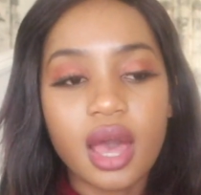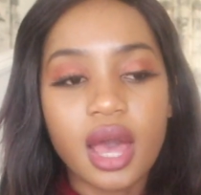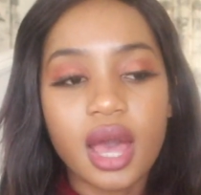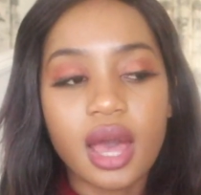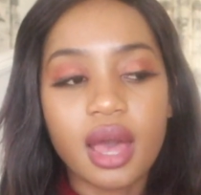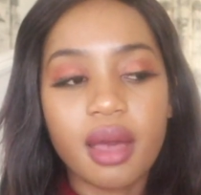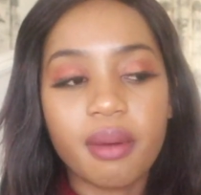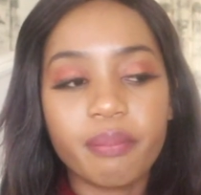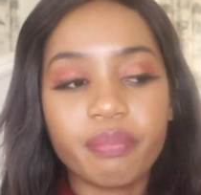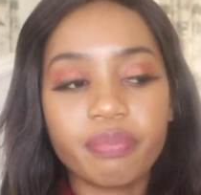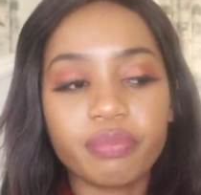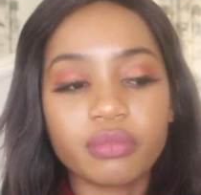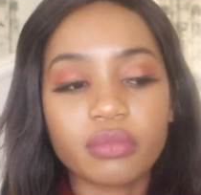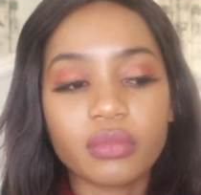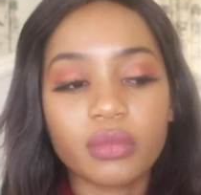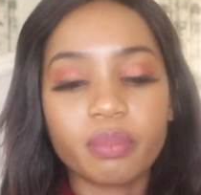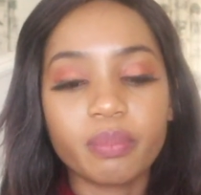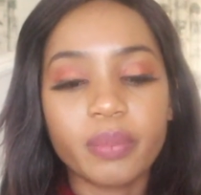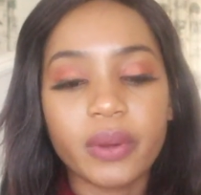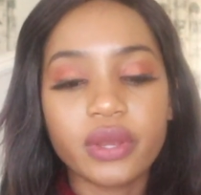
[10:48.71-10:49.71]

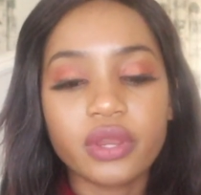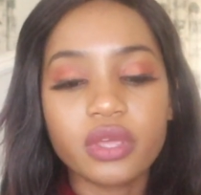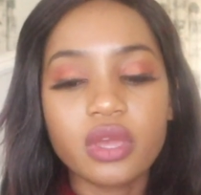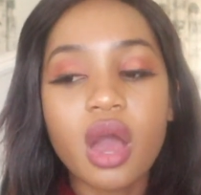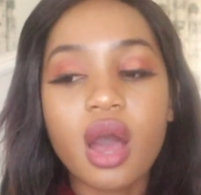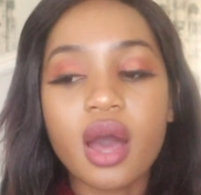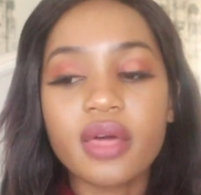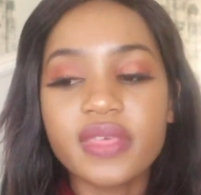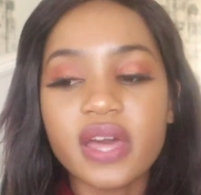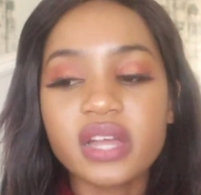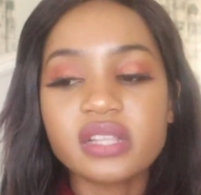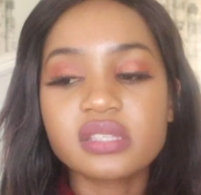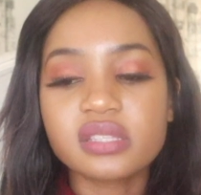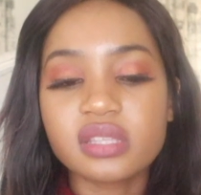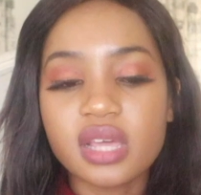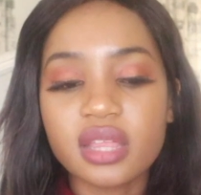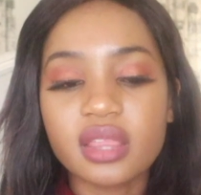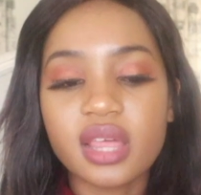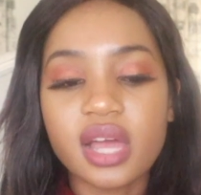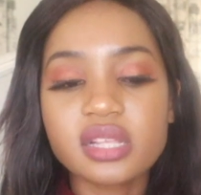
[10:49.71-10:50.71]
Um, but yeah,
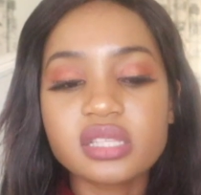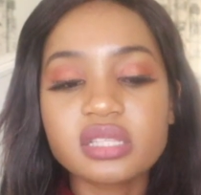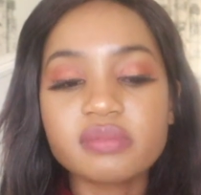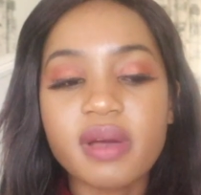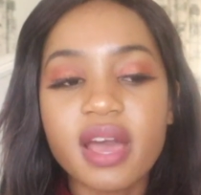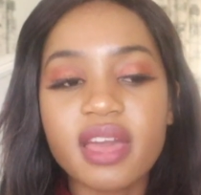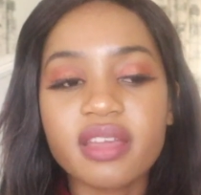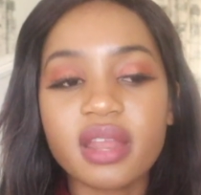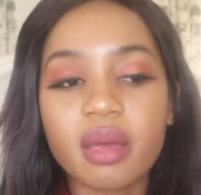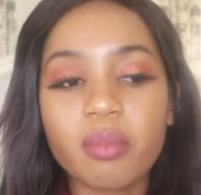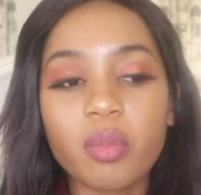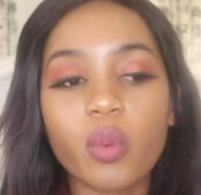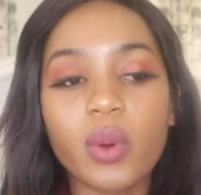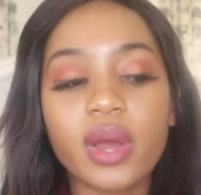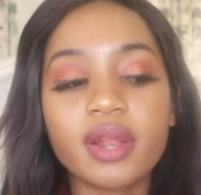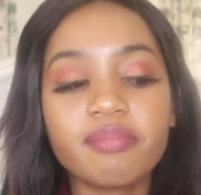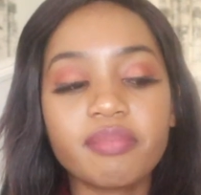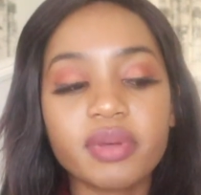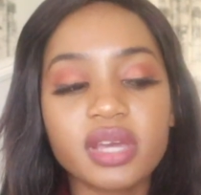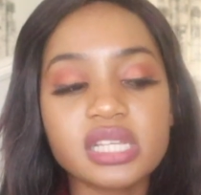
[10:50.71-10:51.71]
that's that. That's my number
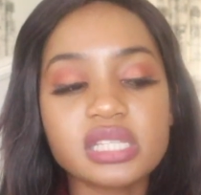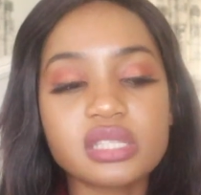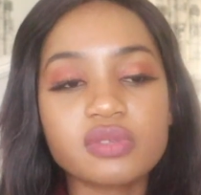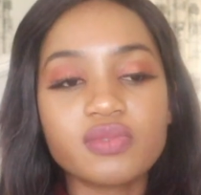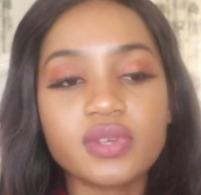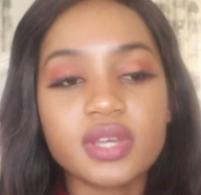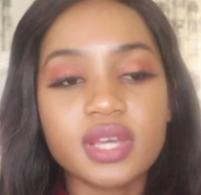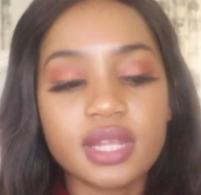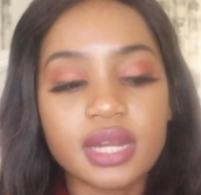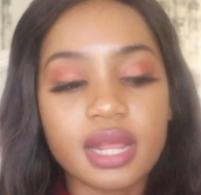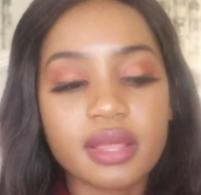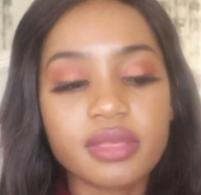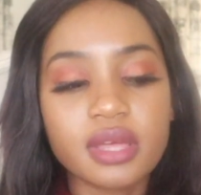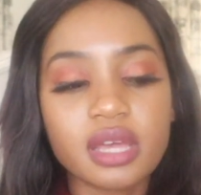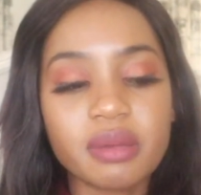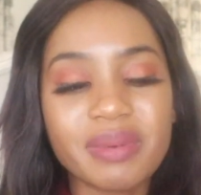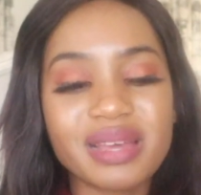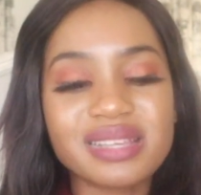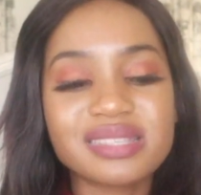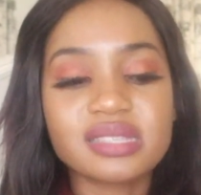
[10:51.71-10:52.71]
one biggest fear, and I
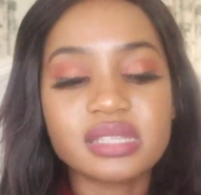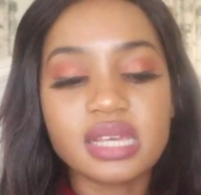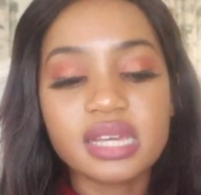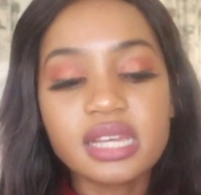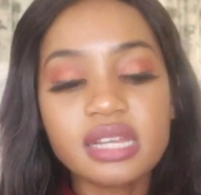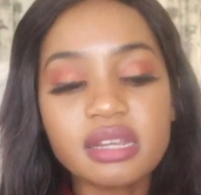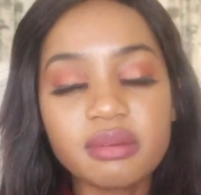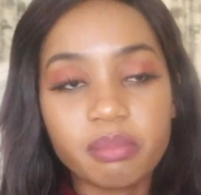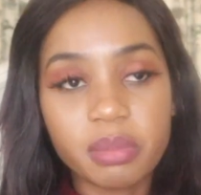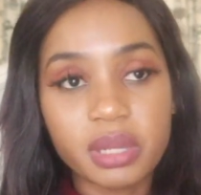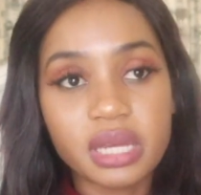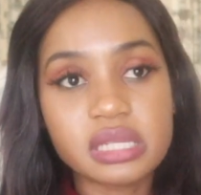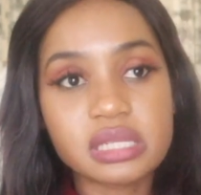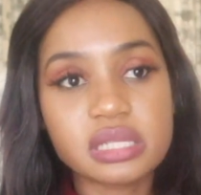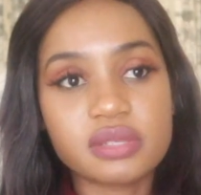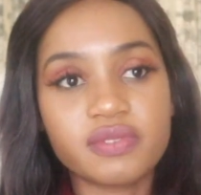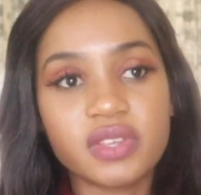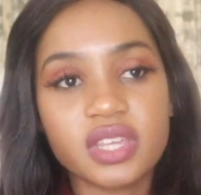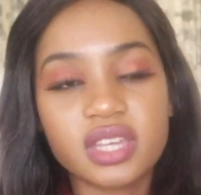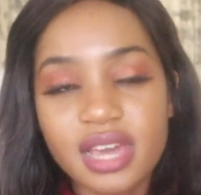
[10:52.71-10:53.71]
think my second
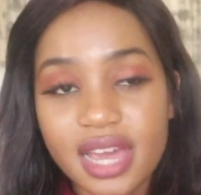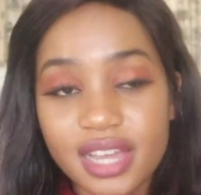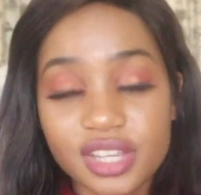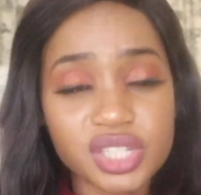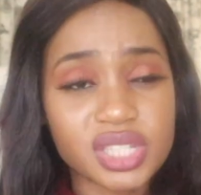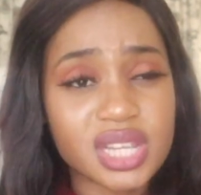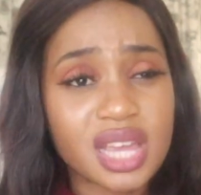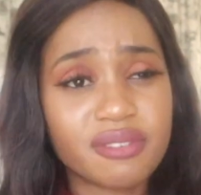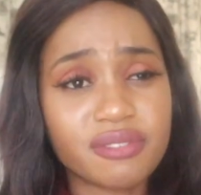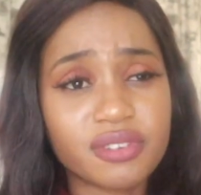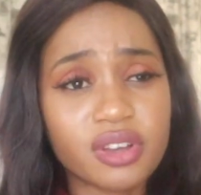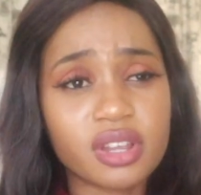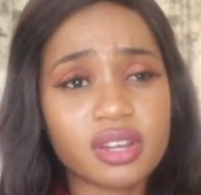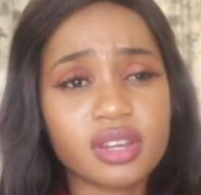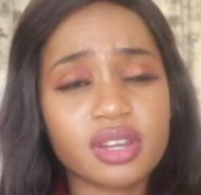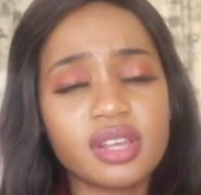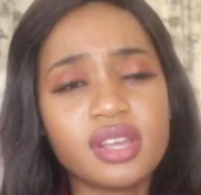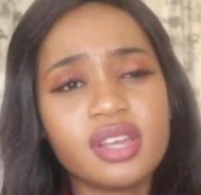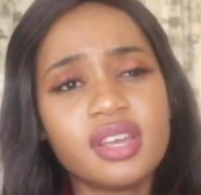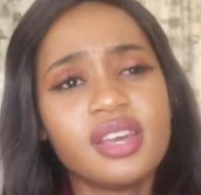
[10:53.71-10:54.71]
biggest fear actually I've
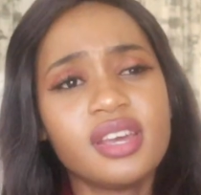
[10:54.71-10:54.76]
got.